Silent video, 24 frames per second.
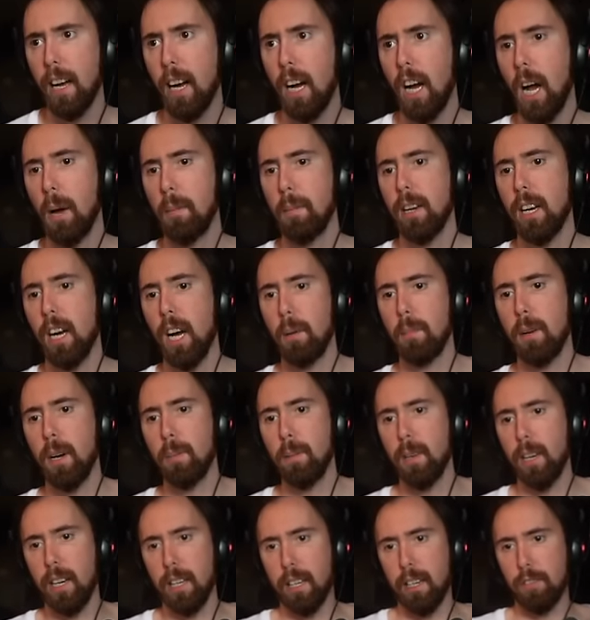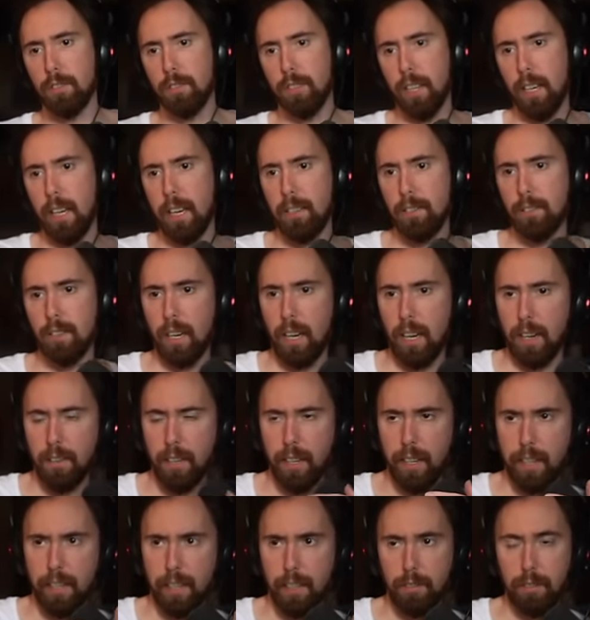Yeah, I mean, I'm gonna be honest, guys. I
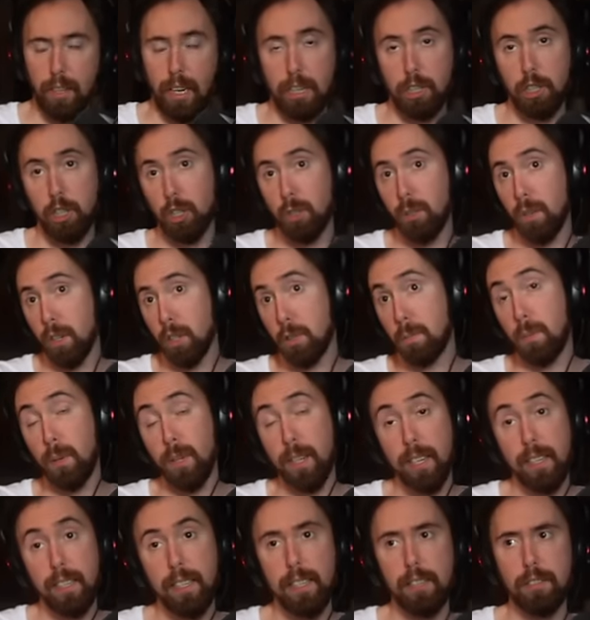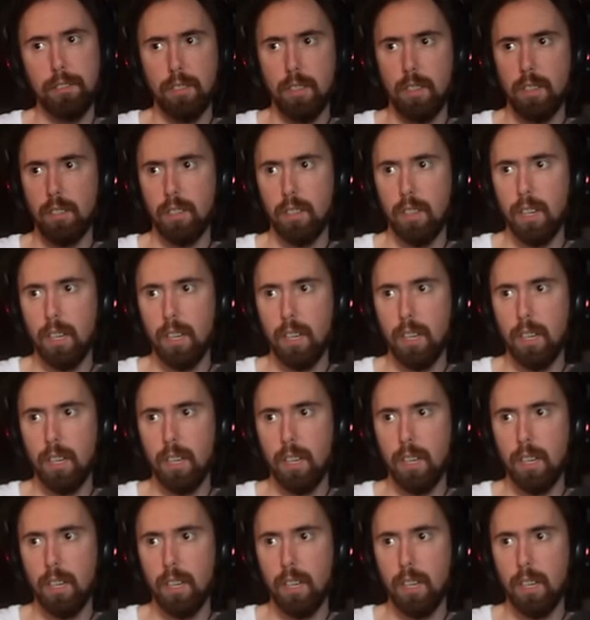think this actually looks pretty decent.